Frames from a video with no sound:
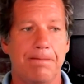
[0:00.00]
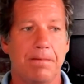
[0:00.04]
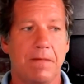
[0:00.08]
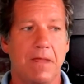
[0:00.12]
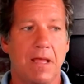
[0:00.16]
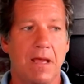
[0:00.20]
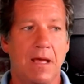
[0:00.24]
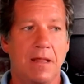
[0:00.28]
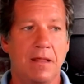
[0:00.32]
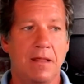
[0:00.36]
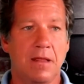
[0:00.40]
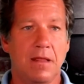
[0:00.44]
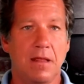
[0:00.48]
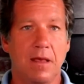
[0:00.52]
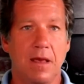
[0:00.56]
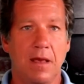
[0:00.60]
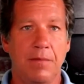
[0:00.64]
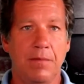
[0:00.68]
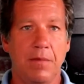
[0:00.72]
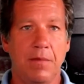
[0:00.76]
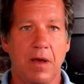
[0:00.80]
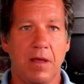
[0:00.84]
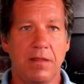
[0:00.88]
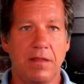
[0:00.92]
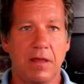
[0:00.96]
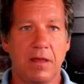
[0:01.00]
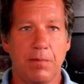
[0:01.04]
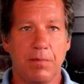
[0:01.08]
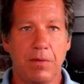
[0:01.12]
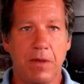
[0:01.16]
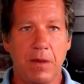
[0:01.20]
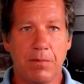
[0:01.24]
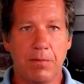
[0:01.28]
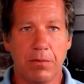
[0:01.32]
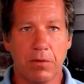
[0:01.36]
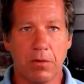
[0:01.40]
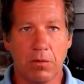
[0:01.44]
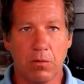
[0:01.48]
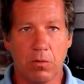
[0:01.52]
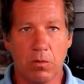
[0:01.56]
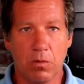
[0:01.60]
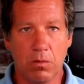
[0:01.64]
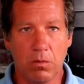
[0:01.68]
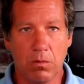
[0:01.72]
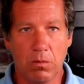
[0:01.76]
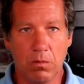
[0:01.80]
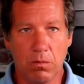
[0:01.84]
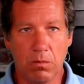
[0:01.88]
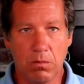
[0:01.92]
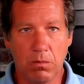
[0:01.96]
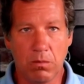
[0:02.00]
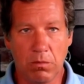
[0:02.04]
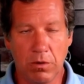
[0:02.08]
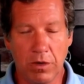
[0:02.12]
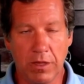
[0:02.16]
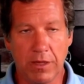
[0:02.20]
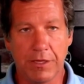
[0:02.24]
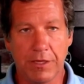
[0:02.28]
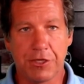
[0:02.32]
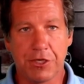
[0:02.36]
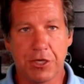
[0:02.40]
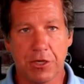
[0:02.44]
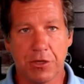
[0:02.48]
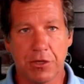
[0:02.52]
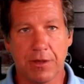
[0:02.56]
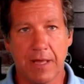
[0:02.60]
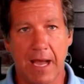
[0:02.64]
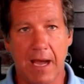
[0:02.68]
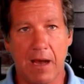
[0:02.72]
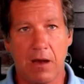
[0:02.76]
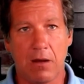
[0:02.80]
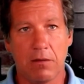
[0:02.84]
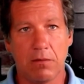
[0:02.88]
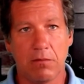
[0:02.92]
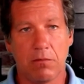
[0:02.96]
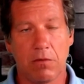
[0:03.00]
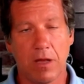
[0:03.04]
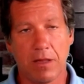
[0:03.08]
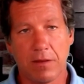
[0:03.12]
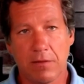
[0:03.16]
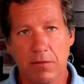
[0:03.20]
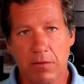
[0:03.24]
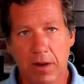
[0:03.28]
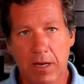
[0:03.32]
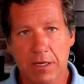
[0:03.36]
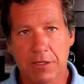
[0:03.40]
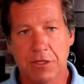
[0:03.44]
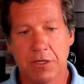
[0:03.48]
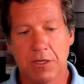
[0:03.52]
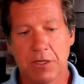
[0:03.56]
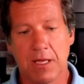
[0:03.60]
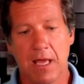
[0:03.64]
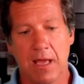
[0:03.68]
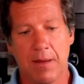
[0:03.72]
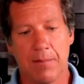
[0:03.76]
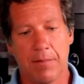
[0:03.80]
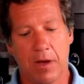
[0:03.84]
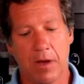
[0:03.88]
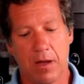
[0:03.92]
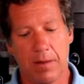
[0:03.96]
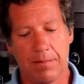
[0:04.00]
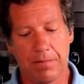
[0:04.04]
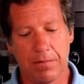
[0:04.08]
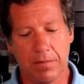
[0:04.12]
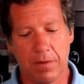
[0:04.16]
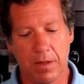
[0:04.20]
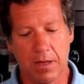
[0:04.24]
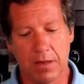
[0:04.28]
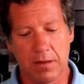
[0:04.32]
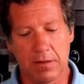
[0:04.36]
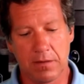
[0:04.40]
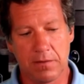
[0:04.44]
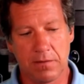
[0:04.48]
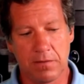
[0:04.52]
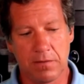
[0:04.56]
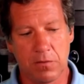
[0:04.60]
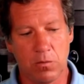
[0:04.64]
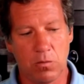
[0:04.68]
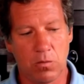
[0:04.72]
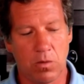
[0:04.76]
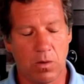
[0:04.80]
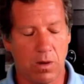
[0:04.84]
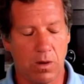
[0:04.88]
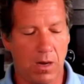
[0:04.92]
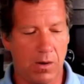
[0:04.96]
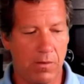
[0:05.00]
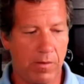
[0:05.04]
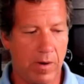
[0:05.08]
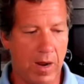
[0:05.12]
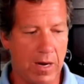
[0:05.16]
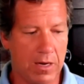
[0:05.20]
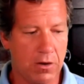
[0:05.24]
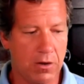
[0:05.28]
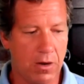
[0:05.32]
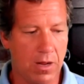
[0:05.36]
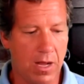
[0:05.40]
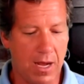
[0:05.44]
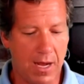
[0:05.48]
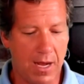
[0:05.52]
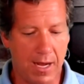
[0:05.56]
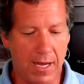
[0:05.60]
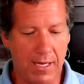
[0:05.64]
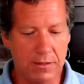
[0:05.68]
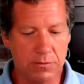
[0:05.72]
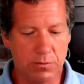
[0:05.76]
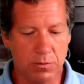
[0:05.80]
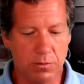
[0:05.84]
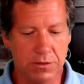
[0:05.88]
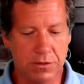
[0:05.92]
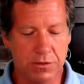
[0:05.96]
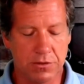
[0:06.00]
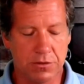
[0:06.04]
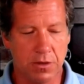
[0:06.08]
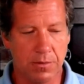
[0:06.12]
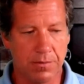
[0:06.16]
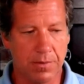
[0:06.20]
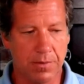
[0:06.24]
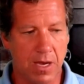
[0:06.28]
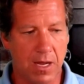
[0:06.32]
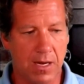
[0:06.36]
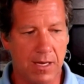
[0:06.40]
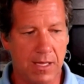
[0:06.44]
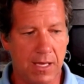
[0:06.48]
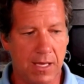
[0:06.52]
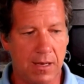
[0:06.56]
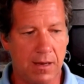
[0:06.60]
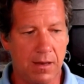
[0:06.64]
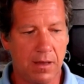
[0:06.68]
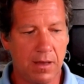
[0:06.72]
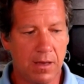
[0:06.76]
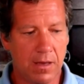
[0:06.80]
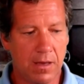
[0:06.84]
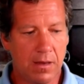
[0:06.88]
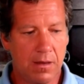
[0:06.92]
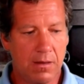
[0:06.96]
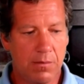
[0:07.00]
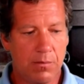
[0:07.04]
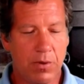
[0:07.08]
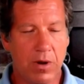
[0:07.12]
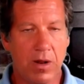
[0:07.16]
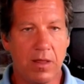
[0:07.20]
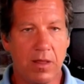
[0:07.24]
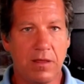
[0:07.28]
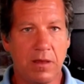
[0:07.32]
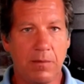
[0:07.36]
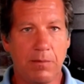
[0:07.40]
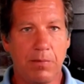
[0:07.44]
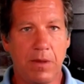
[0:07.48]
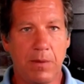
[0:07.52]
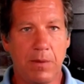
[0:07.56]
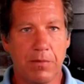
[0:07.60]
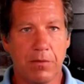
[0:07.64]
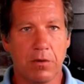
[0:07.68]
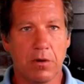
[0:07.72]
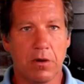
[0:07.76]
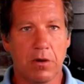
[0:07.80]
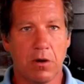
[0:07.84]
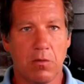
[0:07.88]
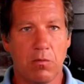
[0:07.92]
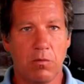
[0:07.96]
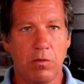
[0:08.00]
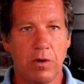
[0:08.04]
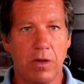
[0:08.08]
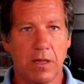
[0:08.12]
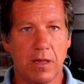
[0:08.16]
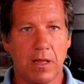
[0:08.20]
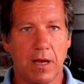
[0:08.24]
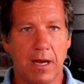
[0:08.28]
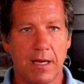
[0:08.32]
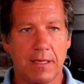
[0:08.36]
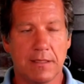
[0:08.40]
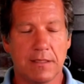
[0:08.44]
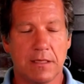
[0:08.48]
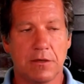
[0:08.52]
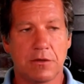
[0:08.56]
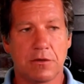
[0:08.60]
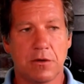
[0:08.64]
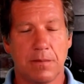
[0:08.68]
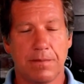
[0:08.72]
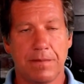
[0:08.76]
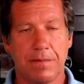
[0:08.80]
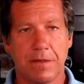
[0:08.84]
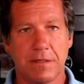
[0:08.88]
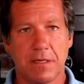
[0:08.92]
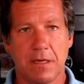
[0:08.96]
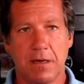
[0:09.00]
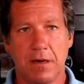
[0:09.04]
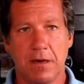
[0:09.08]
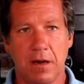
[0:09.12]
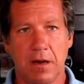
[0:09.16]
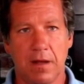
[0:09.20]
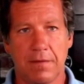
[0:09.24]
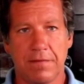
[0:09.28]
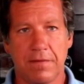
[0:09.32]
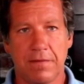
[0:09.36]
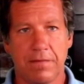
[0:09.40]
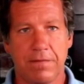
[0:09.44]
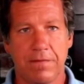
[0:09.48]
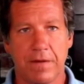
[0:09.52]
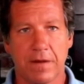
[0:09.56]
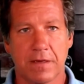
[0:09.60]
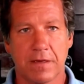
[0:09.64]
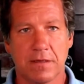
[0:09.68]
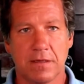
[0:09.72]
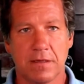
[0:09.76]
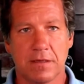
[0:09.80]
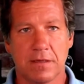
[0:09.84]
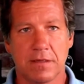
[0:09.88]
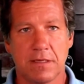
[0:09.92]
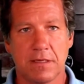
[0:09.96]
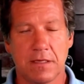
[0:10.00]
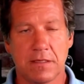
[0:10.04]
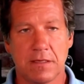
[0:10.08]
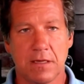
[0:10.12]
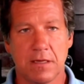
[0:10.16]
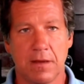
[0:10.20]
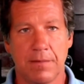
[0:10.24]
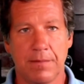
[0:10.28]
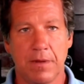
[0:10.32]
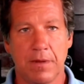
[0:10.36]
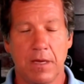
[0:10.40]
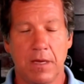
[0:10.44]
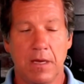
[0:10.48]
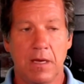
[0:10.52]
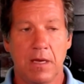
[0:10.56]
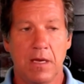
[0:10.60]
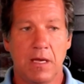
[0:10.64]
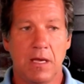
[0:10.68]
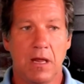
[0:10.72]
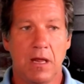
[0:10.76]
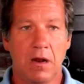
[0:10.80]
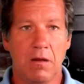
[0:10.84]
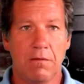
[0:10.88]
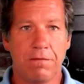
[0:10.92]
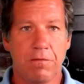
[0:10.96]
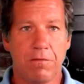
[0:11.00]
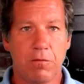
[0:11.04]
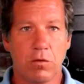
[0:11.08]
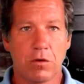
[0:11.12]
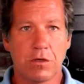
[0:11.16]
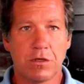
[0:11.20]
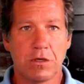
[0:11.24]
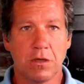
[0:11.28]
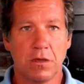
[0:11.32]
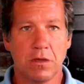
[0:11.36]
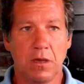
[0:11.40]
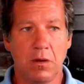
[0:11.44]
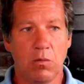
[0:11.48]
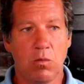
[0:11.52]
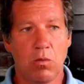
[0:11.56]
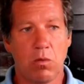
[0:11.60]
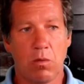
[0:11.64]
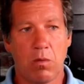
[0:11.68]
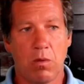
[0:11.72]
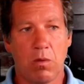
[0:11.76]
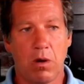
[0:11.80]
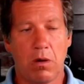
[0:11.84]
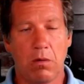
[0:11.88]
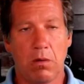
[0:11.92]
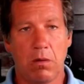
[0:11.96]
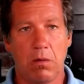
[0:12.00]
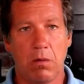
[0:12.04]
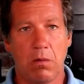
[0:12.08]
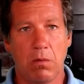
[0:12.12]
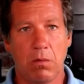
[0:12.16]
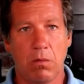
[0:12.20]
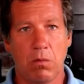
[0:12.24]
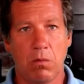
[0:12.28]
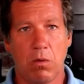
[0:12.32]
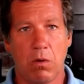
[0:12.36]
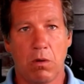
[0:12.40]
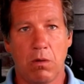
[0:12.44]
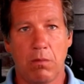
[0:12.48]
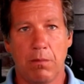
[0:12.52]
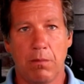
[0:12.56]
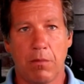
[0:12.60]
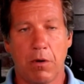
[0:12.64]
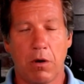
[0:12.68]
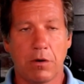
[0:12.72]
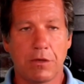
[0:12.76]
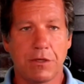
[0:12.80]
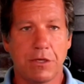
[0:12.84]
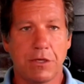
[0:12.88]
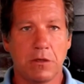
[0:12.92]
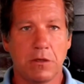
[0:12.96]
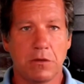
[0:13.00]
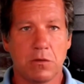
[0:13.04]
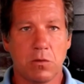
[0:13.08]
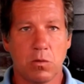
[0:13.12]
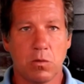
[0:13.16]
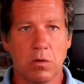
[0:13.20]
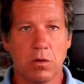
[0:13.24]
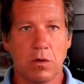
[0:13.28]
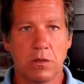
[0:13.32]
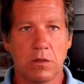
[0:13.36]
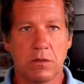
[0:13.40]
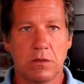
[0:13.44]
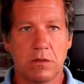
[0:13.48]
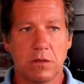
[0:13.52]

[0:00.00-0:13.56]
And I think people really chilled out. Right direction came up to record highs once Trump got in. But I think people are going to realize that Trump isn't enough to fix the system. And unfortunately, we're marching towards